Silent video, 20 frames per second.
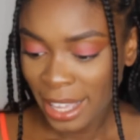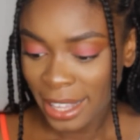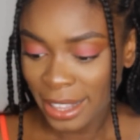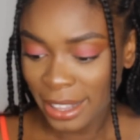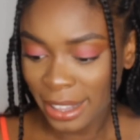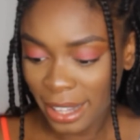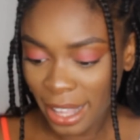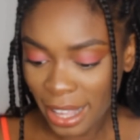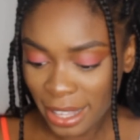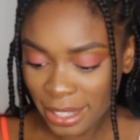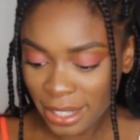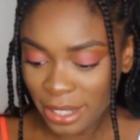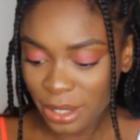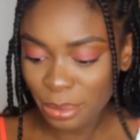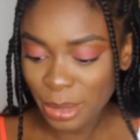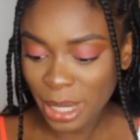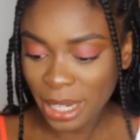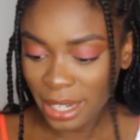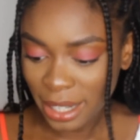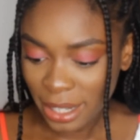next
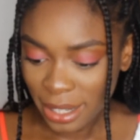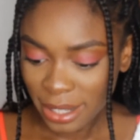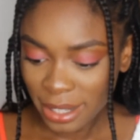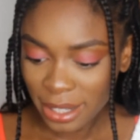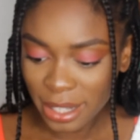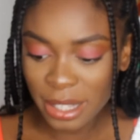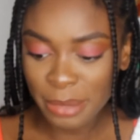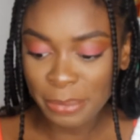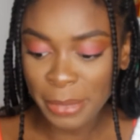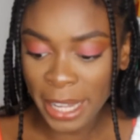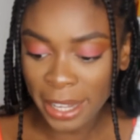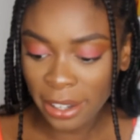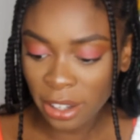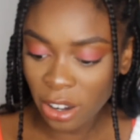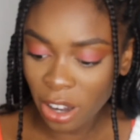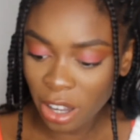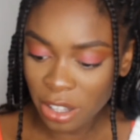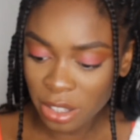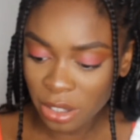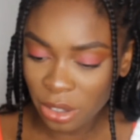on my list is black
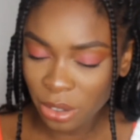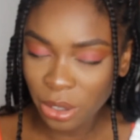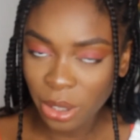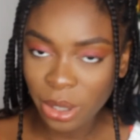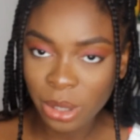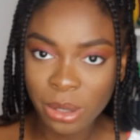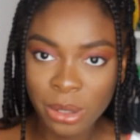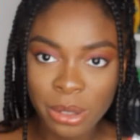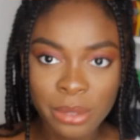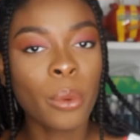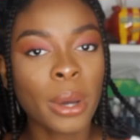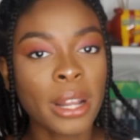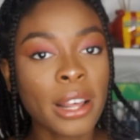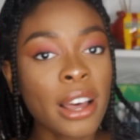castor oil. When